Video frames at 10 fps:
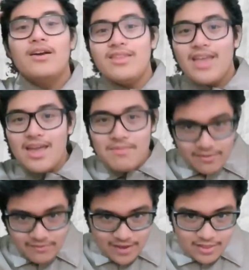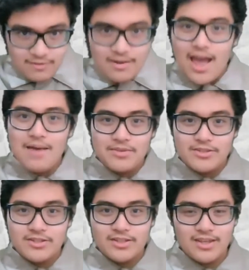Good day, my fellow
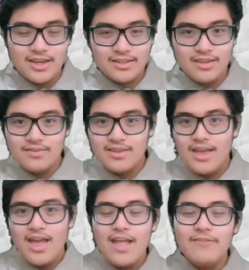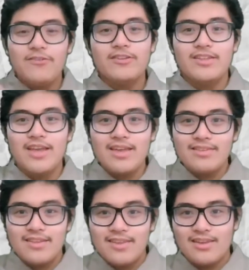amateur detectives, and for today's
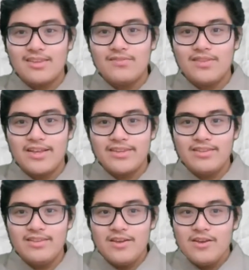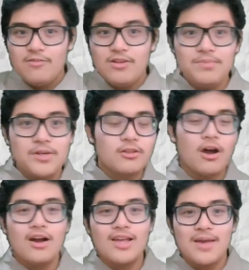detective lesson, we'll be
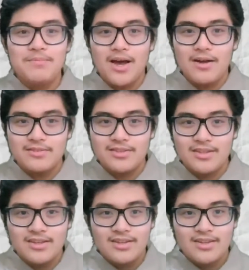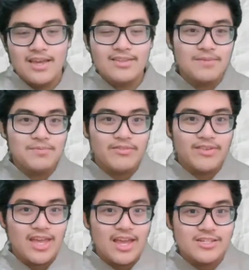talking about
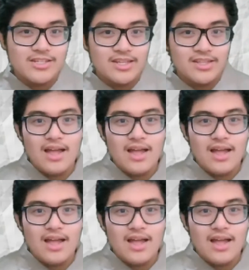exemplification.